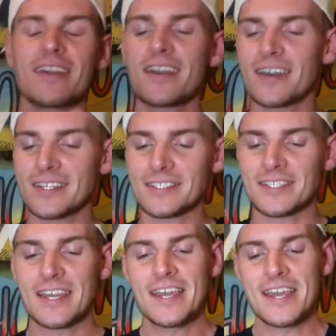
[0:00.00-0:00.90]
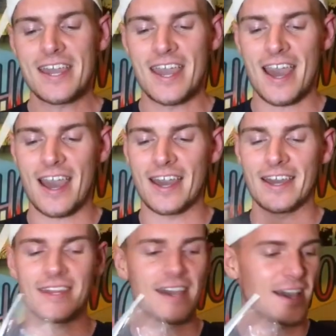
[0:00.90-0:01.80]
this,
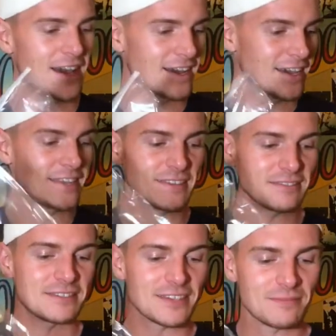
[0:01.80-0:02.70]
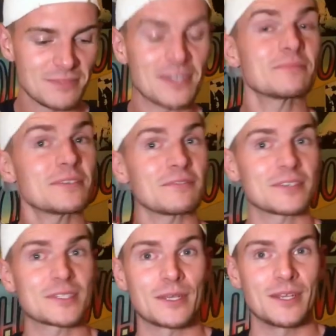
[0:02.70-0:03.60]
and some stuff
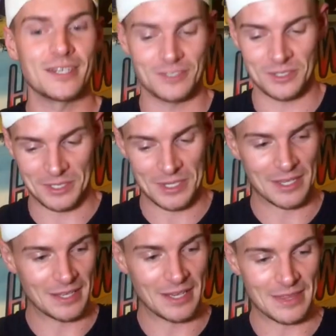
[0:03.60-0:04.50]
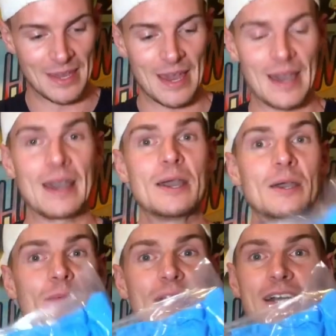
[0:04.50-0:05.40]
looks a little interesting like that.
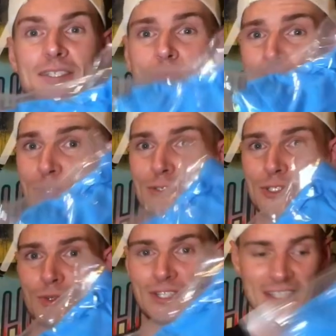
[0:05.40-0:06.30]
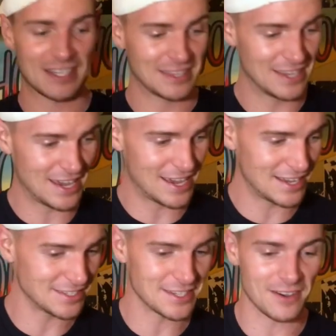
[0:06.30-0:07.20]
We got some cute shorts like
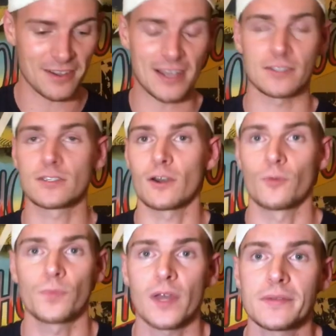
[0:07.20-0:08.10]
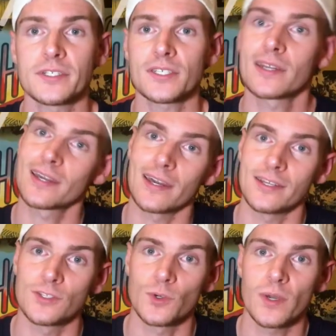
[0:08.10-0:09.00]
this. Okay, so I'm just gonna get
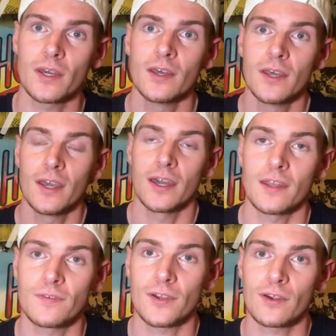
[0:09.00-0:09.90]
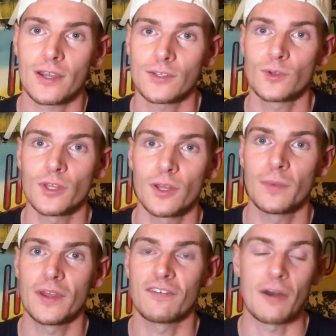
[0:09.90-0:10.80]
into it. And I figure I could do a little
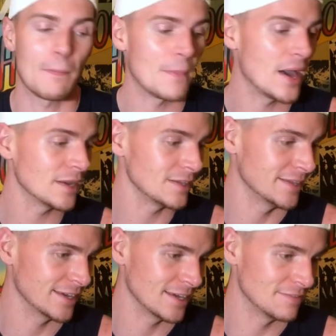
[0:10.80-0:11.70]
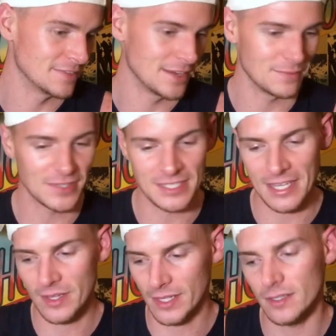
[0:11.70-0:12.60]
bit of a modeling of them to
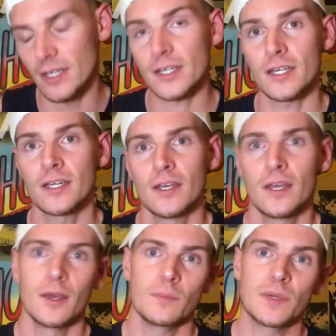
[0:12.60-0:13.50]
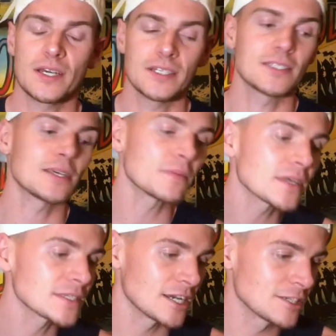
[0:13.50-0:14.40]
see how they look, because
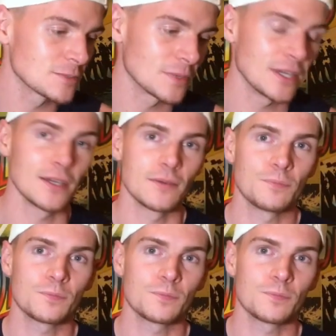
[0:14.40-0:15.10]
something tells me